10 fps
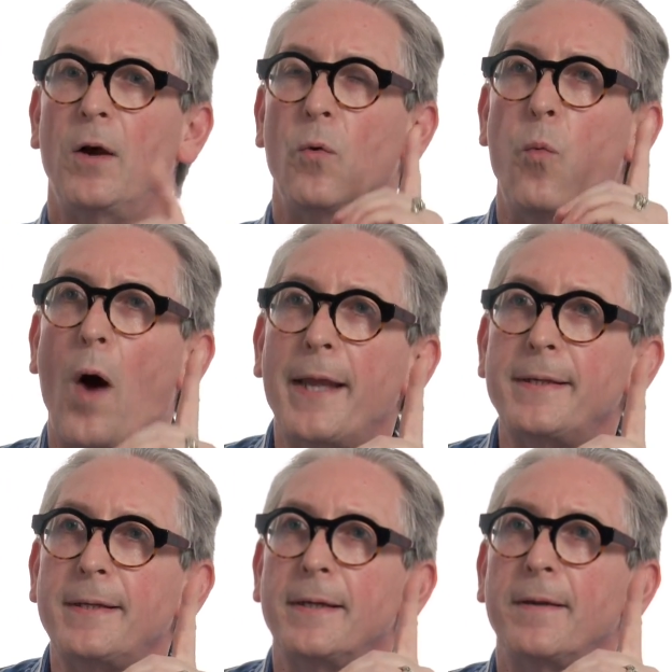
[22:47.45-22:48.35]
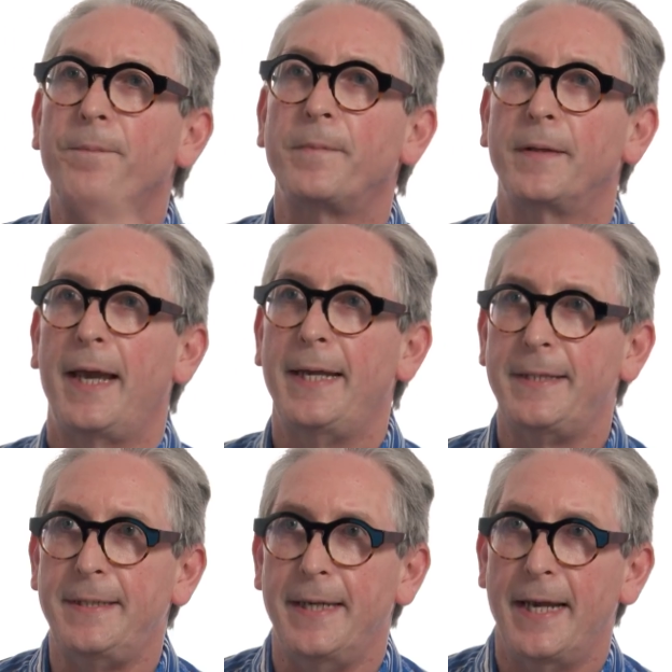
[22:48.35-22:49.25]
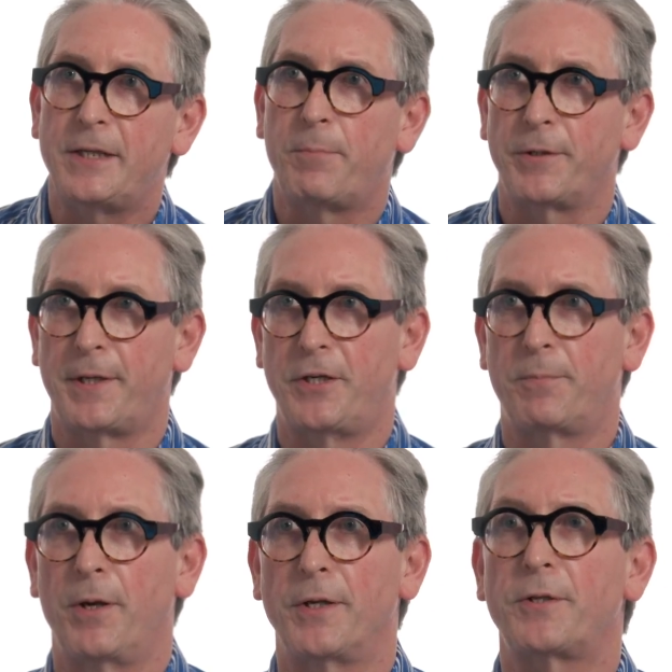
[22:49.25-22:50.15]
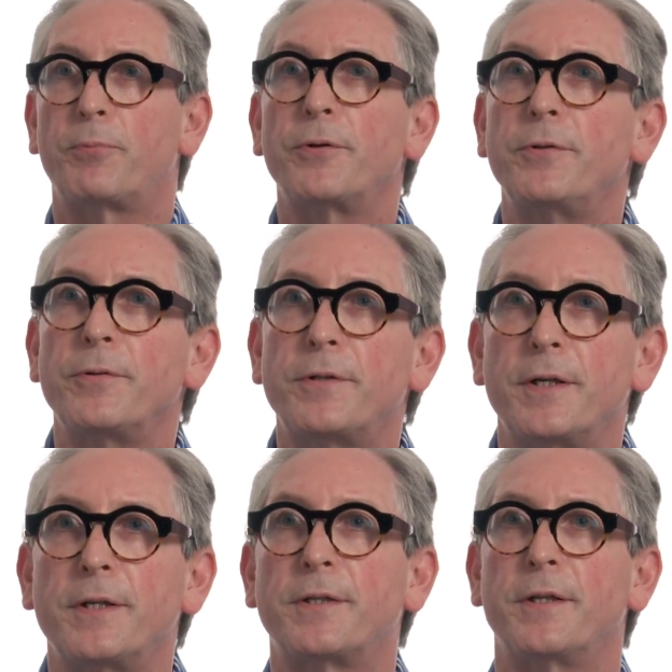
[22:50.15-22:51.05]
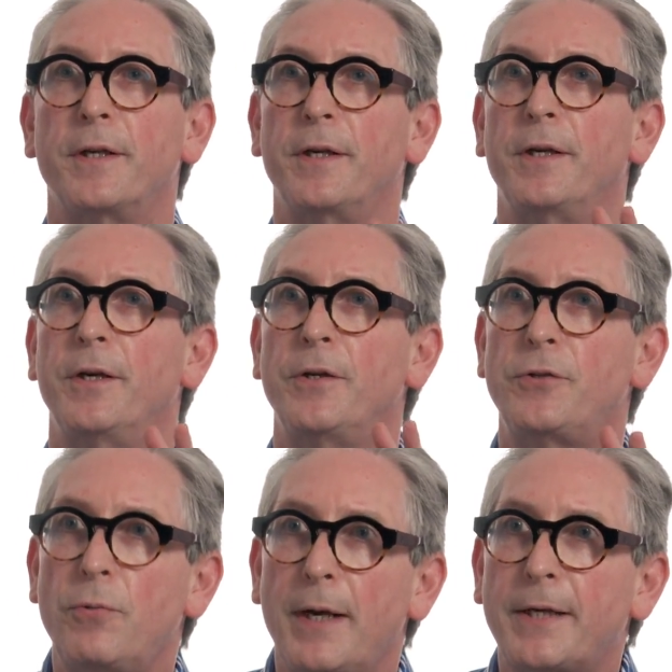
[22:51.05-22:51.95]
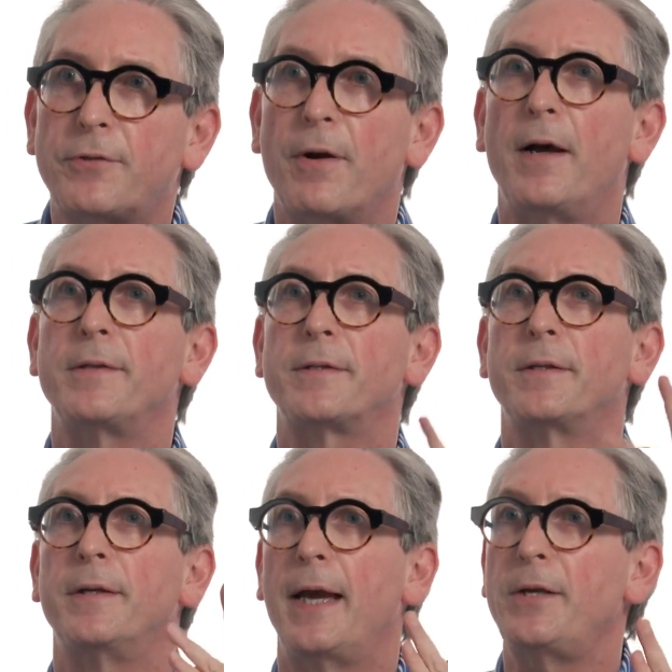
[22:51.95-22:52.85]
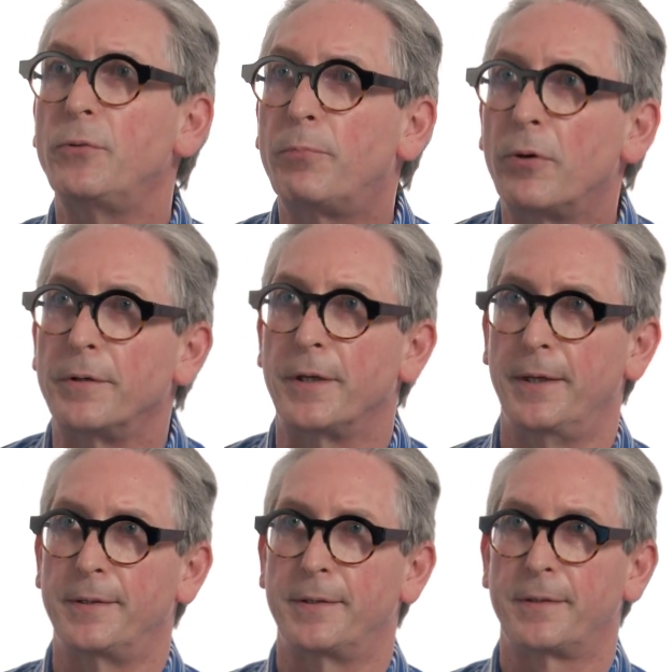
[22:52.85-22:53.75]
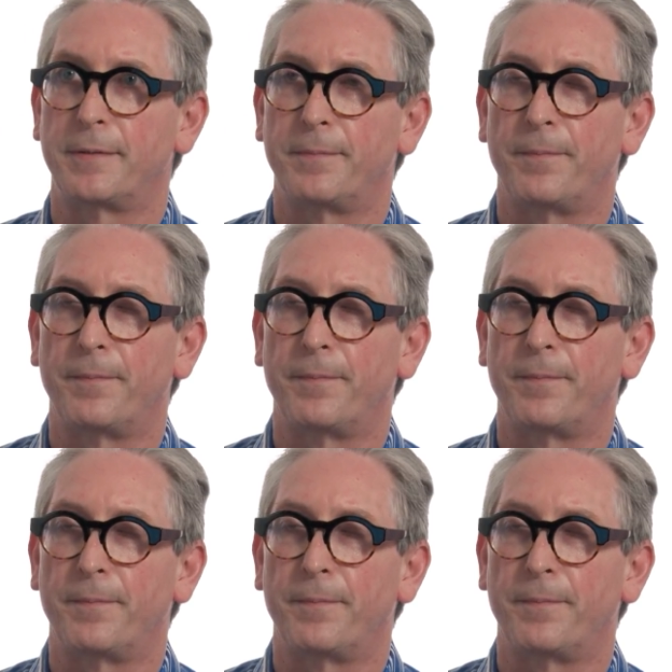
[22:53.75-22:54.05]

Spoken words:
1 NADH plus H plus produces 2 electrons and 2 protons.